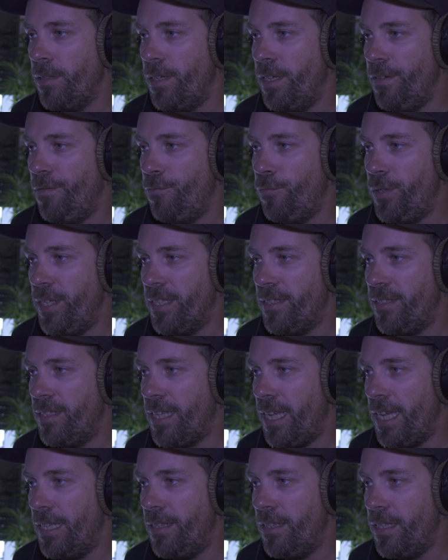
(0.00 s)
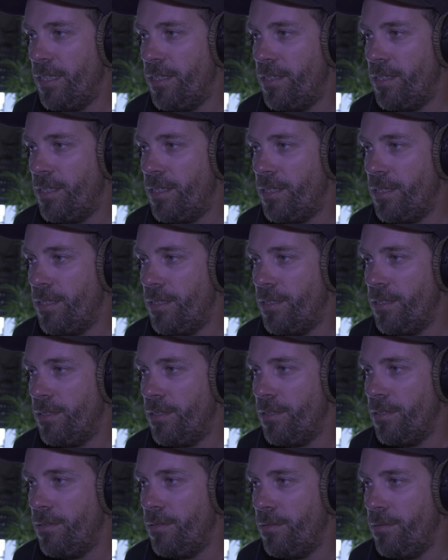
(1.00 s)
if we assign this
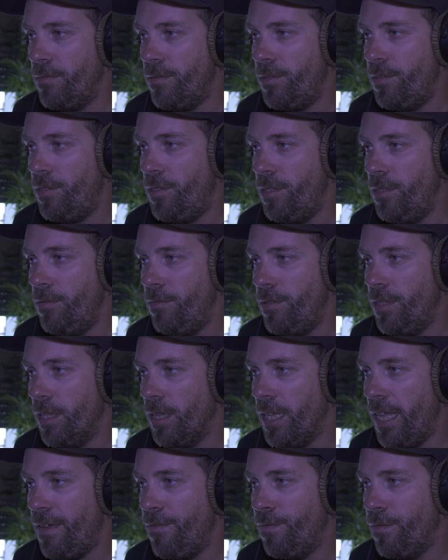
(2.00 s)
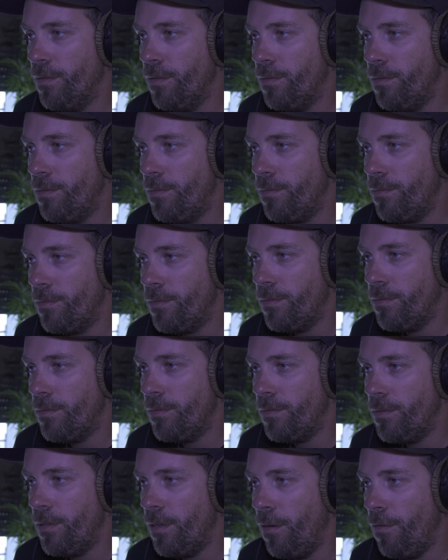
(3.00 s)
to the level
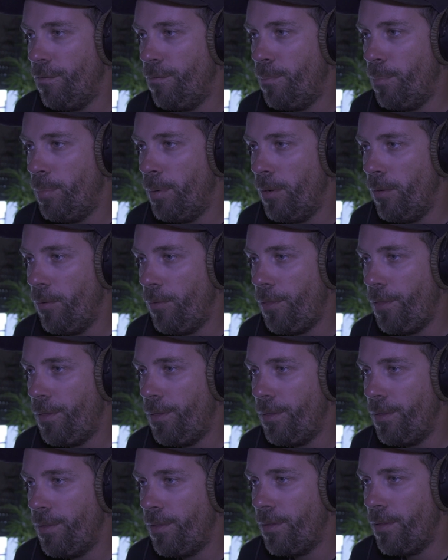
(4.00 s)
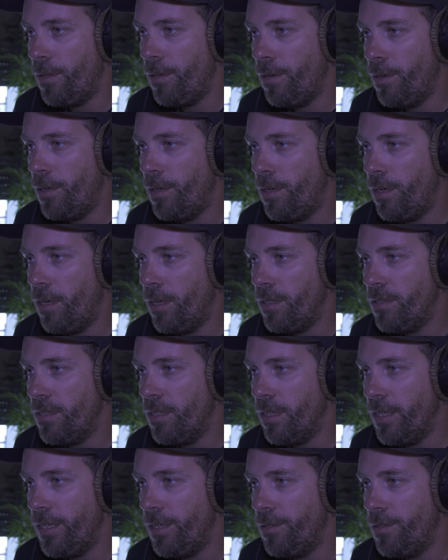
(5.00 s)
of both our
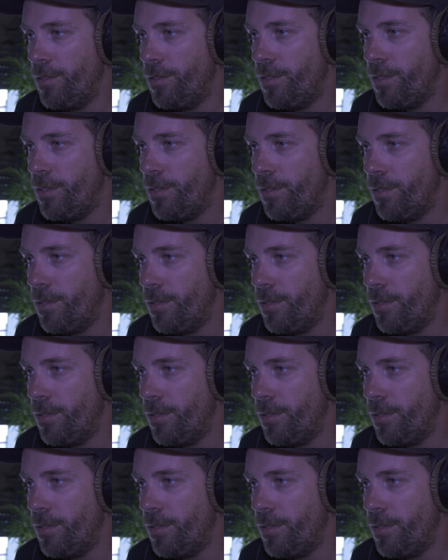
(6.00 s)
oscillators,